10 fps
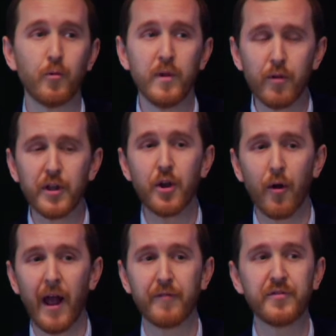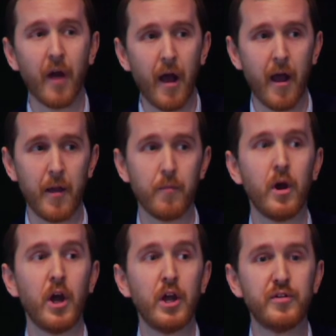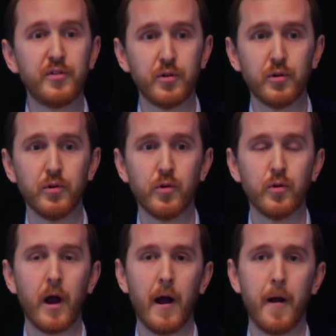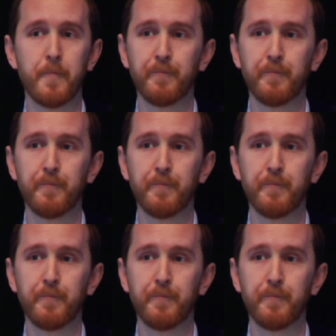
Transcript: So we really don't have time to